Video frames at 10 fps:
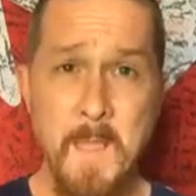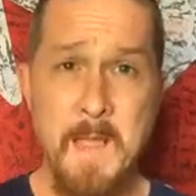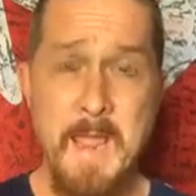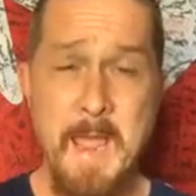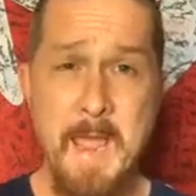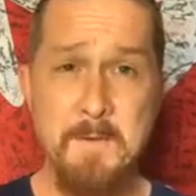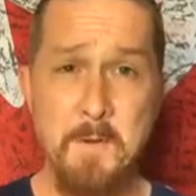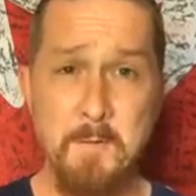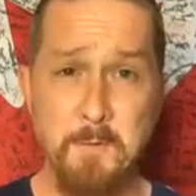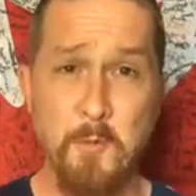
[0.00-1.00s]
I had
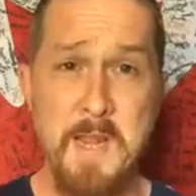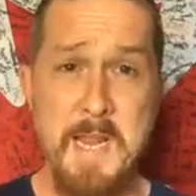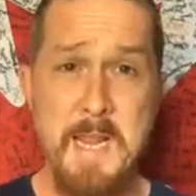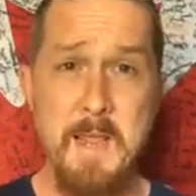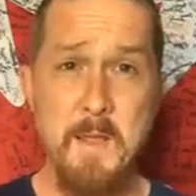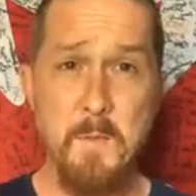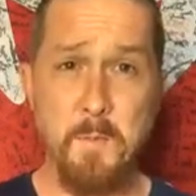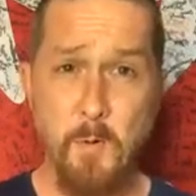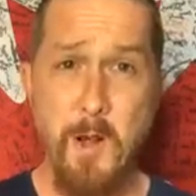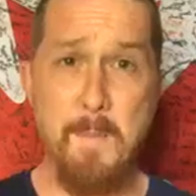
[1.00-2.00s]
3
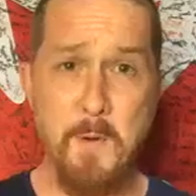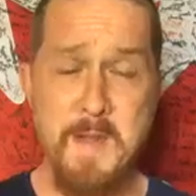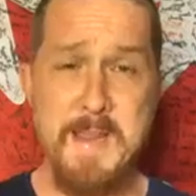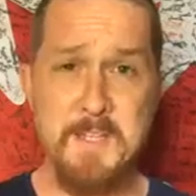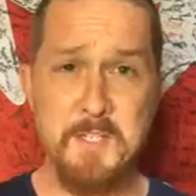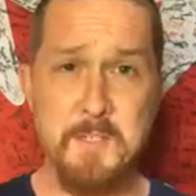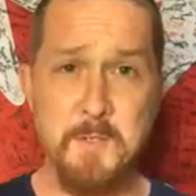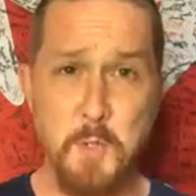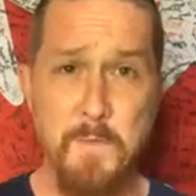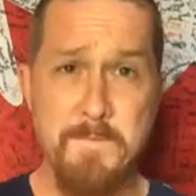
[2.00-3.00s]
properties
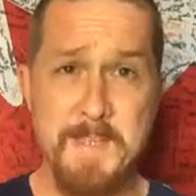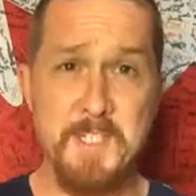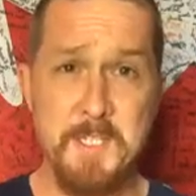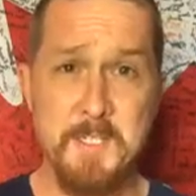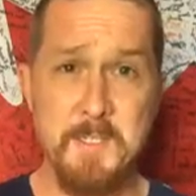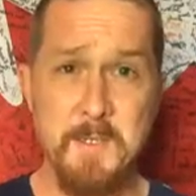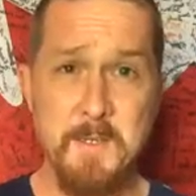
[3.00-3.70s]
to visit